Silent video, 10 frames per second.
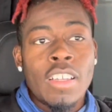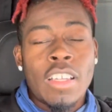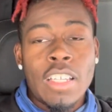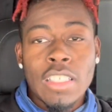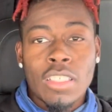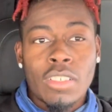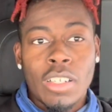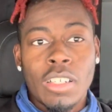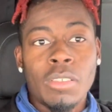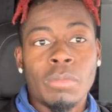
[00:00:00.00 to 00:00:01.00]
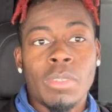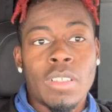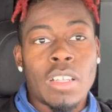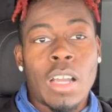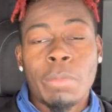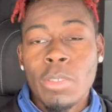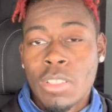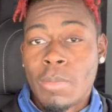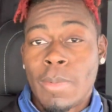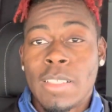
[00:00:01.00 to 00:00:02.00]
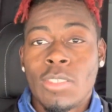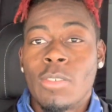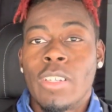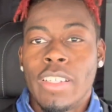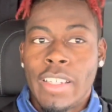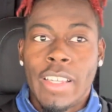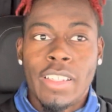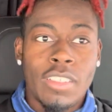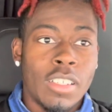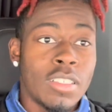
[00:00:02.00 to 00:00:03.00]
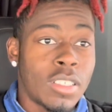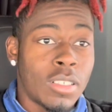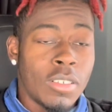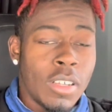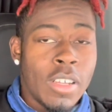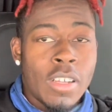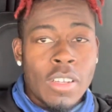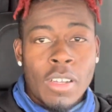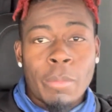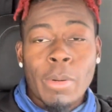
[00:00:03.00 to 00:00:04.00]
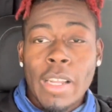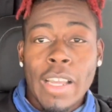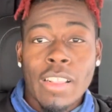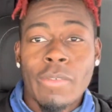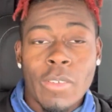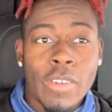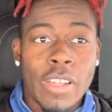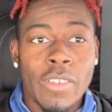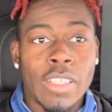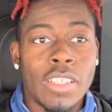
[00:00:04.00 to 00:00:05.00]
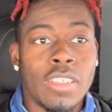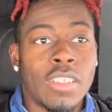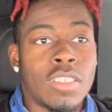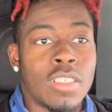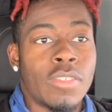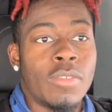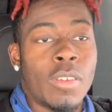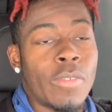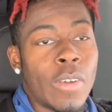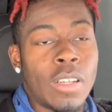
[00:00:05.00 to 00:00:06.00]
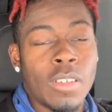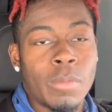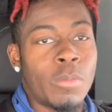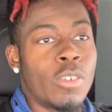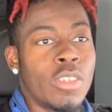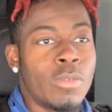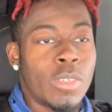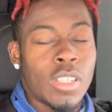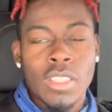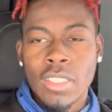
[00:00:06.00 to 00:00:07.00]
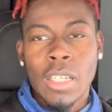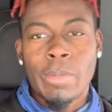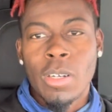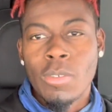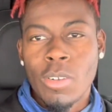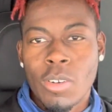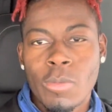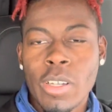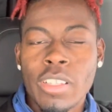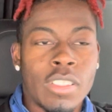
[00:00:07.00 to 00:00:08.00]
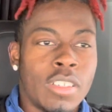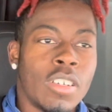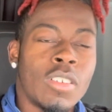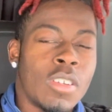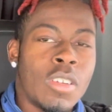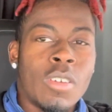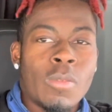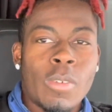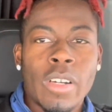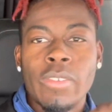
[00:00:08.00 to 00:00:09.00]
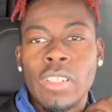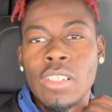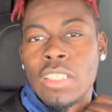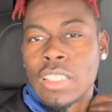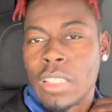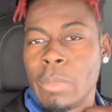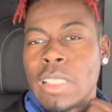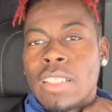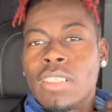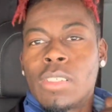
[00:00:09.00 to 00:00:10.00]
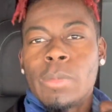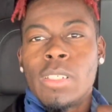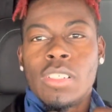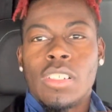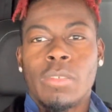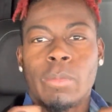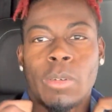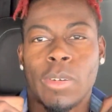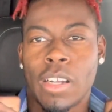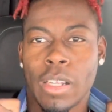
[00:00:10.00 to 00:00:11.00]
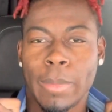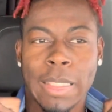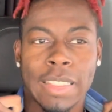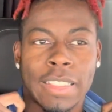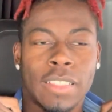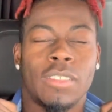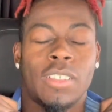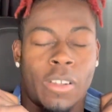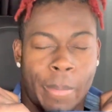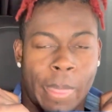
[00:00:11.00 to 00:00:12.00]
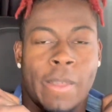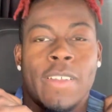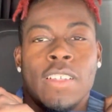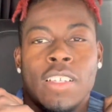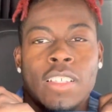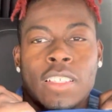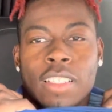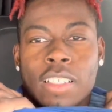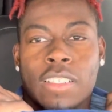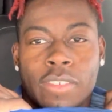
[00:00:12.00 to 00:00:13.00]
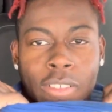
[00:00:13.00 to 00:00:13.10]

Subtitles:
Instagram, I post them on my story daily, you know. So I'm pretty active on everything, you know. So if you want to follow up more, you want to chop it up one-on-one, you know, whatever, you know, just give me time to respond, you know. But with all that being said, you know, stay safe.